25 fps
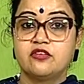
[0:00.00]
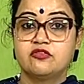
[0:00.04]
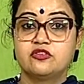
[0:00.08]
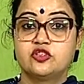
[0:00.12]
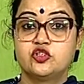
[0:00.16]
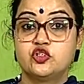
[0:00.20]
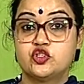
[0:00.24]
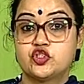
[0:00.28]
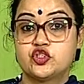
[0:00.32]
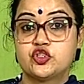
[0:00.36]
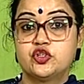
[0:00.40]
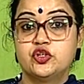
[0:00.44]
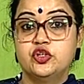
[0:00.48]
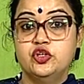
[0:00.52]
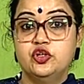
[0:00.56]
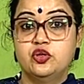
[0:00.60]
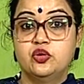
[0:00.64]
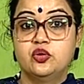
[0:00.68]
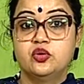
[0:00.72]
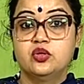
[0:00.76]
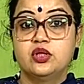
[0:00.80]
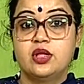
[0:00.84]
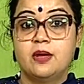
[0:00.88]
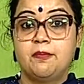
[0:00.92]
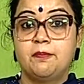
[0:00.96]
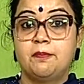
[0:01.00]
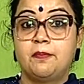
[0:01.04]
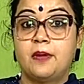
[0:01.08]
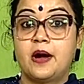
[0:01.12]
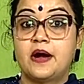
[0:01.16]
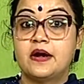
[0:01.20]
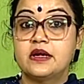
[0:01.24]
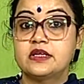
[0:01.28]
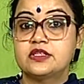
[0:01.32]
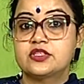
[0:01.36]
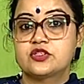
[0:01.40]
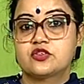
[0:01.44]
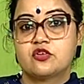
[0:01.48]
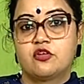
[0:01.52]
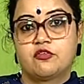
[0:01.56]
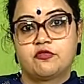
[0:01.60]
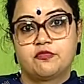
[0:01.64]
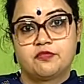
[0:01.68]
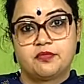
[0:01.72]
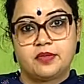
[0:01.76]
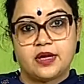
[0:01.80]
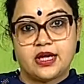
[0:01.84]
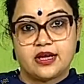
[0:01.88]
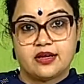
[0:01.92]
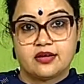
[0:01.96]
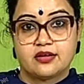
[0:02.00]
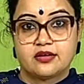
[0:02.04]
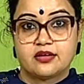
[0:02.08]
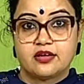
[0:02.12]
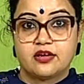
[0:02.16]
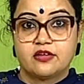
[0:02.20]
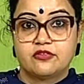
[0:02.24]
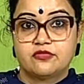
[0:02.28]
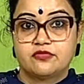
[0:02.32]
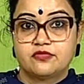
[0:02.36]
you should know the parts of paragraph.